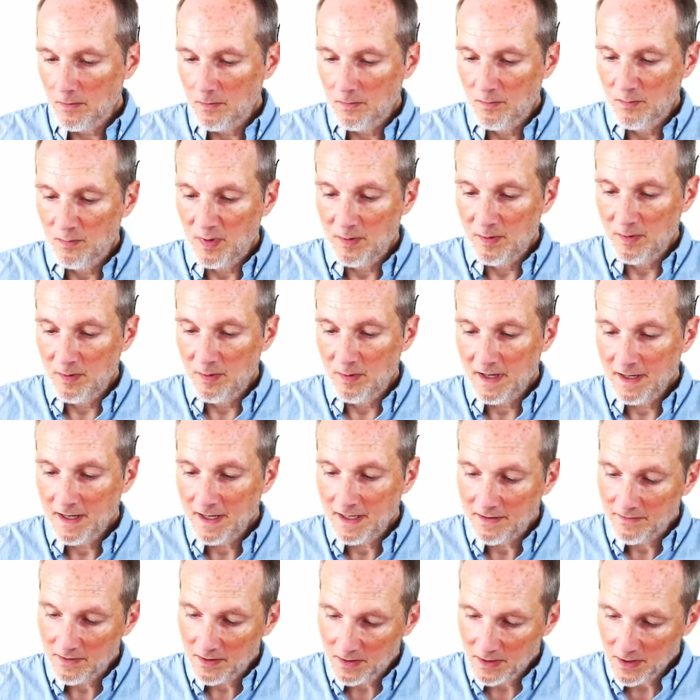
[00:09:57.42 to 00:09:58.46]
But we can get
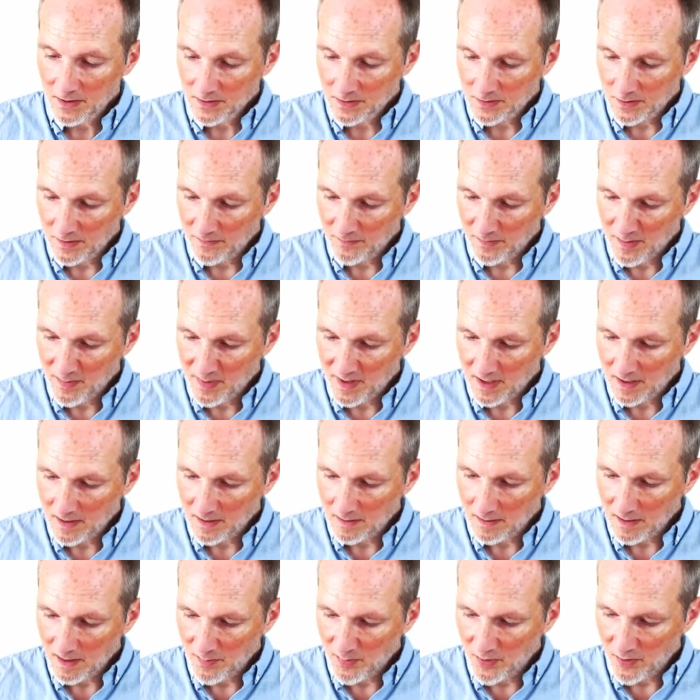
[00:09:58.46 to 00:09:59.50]
even closer if we pick
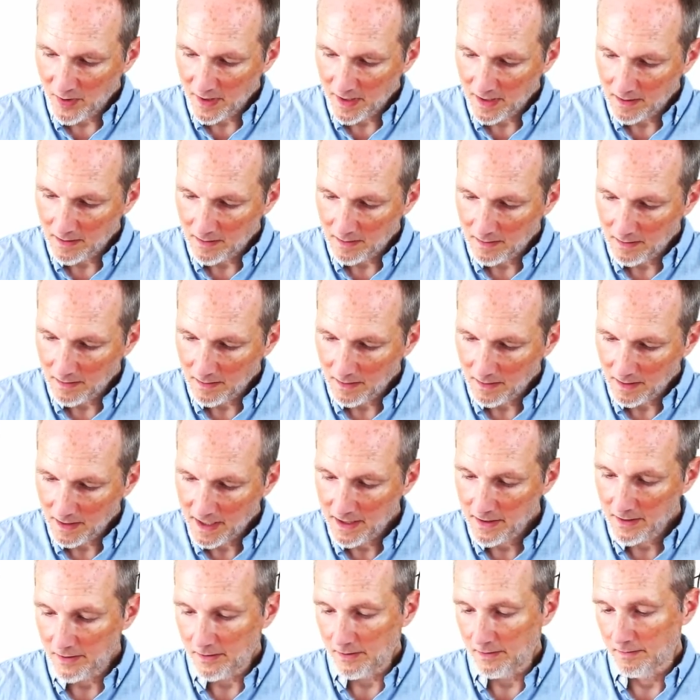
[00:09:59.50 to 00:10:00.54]
a point
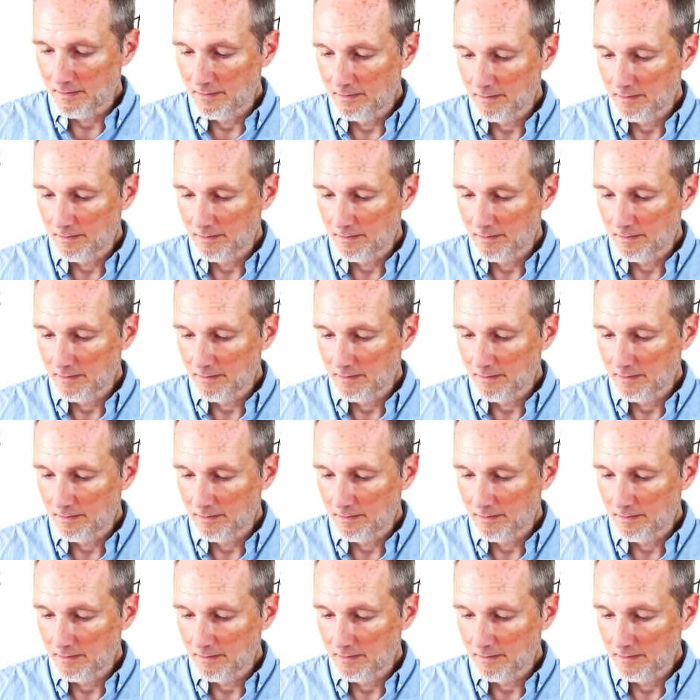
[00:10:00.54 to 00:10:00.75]
here